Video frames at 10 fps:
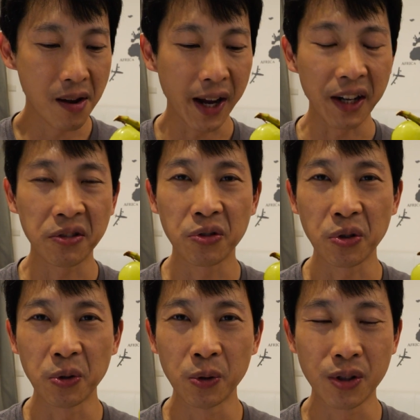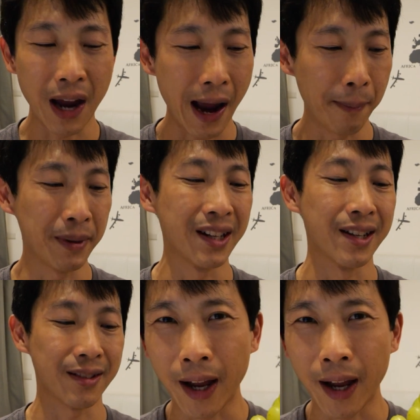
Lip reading: exudes happiness.